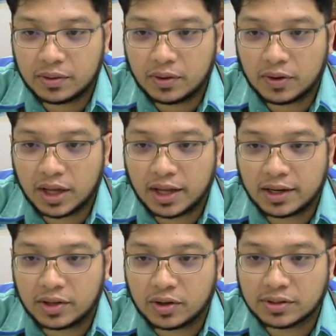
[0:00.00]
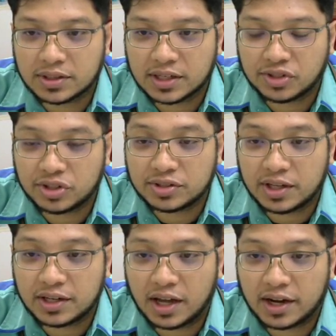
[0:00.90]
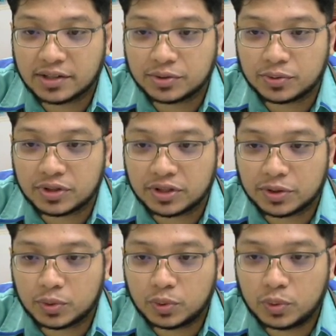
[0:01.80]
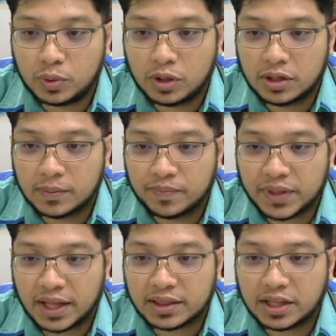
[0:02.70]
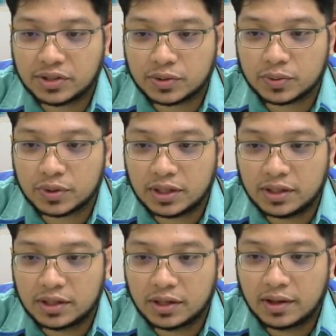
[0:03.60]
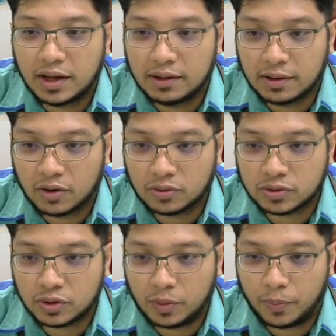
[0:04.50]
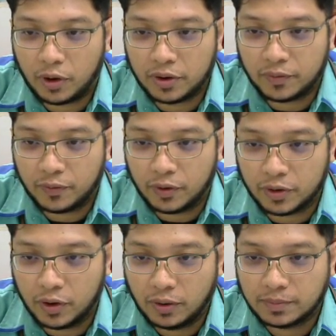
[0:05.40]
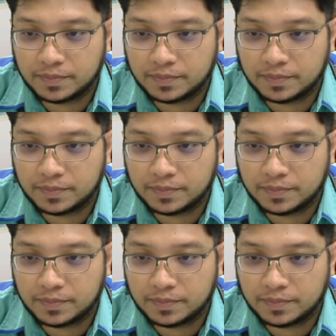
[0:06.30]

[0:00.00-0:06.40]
Okay, console connection is under RS232, attached to a console port for your